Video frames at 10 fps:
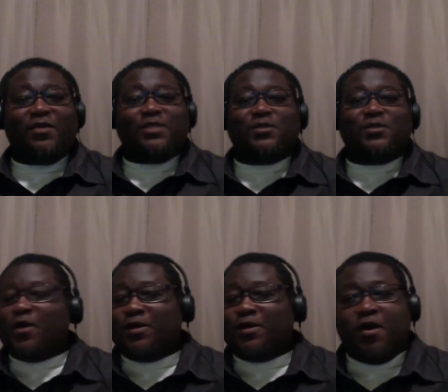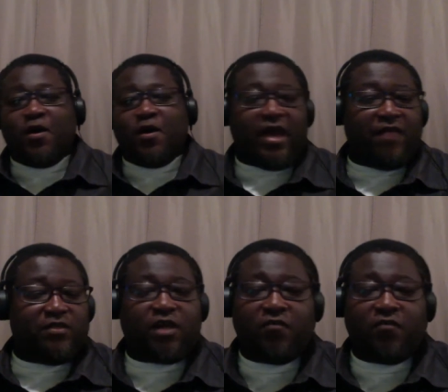enjoy, you know, having this
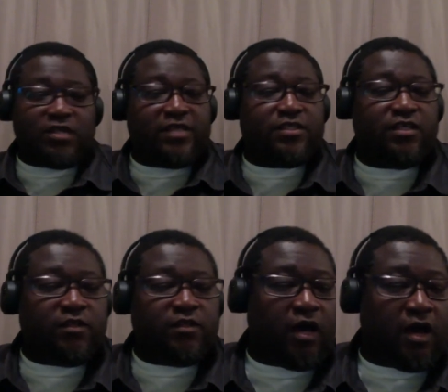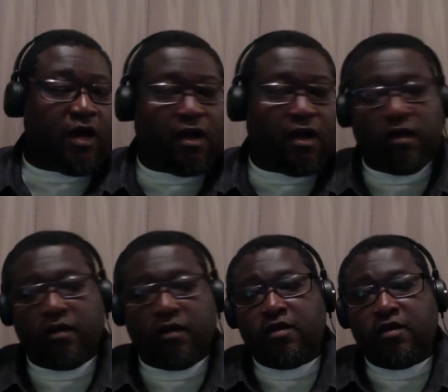conversation. Uh
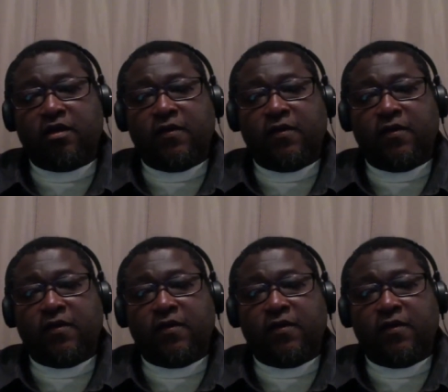too.